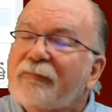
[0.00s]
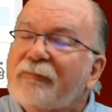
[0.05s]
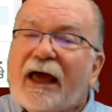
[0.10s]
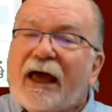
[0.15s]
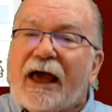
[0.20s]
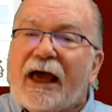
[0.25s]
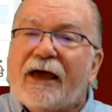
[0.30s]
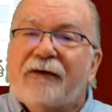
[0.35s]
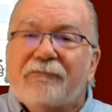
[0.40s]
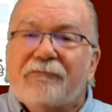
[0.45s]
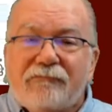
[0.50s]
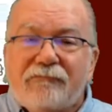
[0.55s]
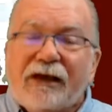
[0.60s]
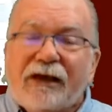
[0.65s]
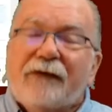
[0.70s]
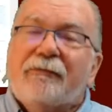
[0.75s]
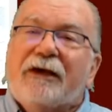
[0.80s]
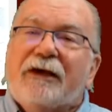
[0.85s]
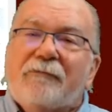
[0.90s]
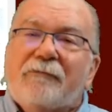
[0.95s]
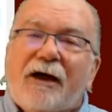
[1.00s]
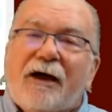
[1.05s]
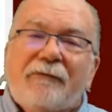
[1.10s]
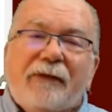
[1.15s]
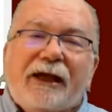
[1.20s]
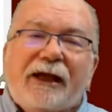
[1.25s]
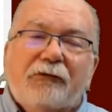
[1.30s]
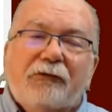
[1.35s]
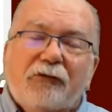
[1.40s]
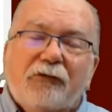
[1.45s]
hey, meet me in my
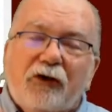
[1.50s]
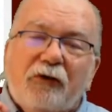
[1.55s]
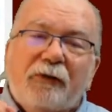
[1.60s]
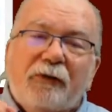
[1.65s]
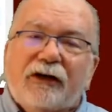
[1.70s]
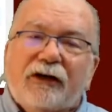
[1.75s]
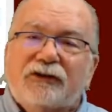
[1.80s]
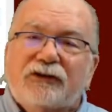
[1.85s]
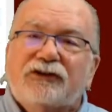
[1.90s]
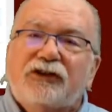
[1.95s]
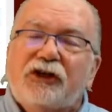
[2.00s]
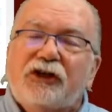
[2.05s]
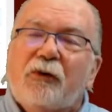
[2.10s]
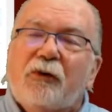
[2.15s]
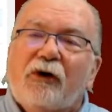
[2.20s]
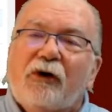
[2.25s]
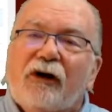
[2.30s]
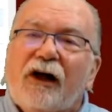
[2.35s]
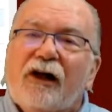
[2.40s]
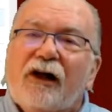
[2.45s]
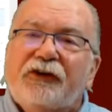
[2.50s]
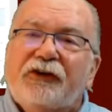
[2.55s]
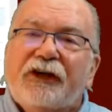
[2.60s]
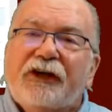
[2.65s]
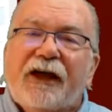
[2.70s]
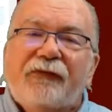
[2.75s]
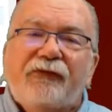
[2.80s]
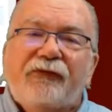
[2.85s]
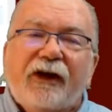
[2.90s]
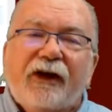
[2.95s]
meeting room, here's the URL to
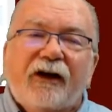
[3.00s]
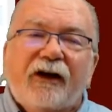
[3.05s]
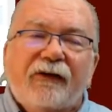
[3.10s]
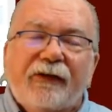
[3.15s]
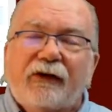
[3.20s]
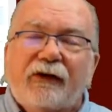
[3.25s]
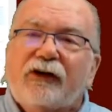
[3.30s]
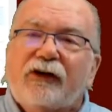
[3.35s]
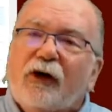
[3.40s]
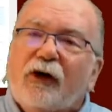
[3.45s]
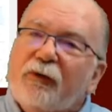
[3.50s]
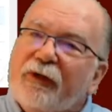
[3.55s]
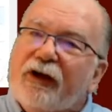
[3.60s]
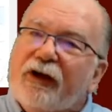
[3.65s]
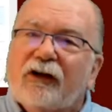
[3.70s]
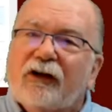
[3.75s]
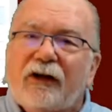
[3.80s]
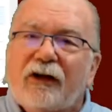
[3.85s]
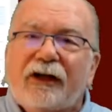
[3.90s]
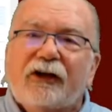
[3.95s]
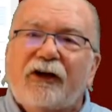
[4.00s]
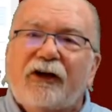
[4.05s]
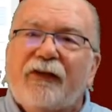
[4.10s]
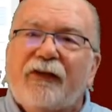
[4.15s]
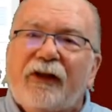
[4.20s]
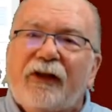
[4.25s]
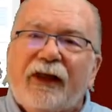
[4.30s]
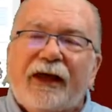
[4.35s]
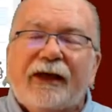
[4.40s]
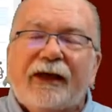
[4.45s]
get there. They'll go there, click on
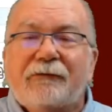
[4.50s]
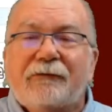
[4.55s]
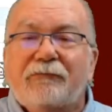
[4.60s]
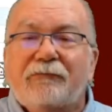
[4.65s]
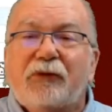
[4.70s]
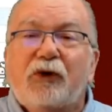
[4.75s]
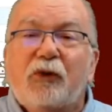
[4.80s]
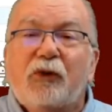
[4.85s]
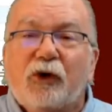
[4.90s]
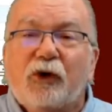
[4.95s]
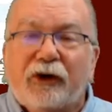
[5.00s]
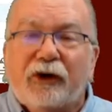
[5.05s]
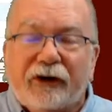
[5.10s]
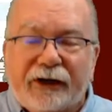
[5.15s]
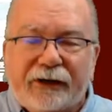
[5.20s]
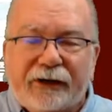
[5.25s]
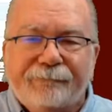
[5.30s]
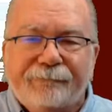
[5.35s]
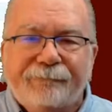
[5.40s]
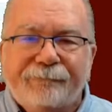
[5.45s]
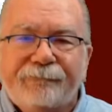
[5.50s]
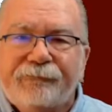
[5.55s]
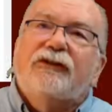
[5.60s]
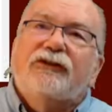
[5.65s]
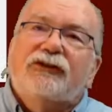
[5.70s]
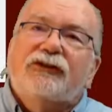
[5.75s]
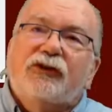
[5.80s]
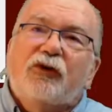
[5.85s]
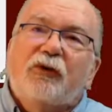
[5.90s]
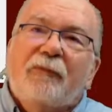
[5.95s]
the link, and boom, we're in.
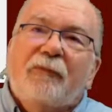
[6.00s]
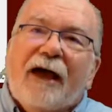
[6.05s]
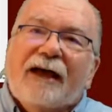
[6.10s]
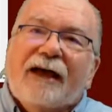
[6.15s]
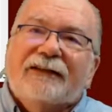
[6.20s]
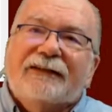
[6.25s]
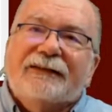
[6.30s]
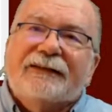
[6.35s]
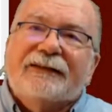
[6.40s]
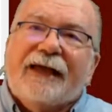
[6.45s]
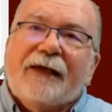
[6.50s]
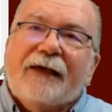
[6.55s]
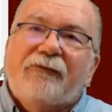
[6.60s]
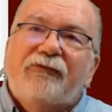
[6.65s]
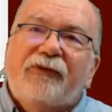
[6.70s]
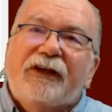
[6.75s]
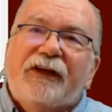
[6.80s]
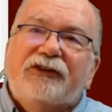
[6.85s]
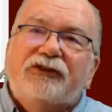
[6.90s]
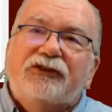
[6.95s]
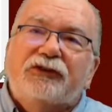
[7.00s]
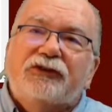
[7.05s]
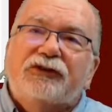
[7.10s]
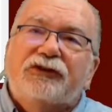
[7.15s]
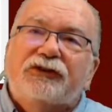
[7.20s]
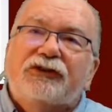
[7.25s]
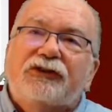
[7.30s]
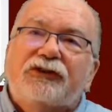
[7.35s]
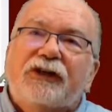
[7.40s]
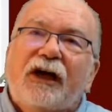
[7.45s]
Zoom has the same
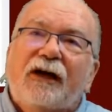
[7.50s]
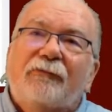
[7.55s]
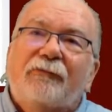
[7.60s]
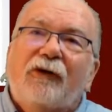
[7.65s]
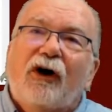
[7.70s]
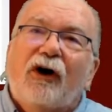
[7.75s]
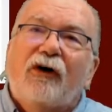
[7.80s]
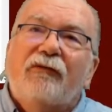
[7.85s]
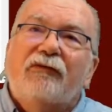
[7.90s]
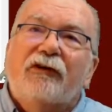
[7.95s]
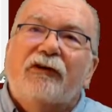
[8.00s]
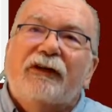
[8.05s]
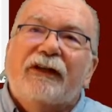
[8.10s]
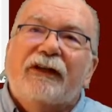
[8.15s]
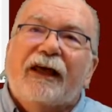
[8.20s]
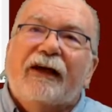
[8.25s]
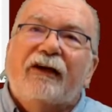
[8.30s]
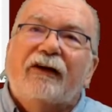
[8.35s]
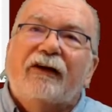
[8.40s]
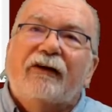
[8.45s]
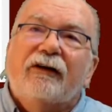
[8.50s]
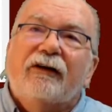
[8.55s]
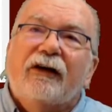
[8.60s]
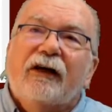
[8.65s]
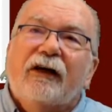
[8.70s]
features over in there.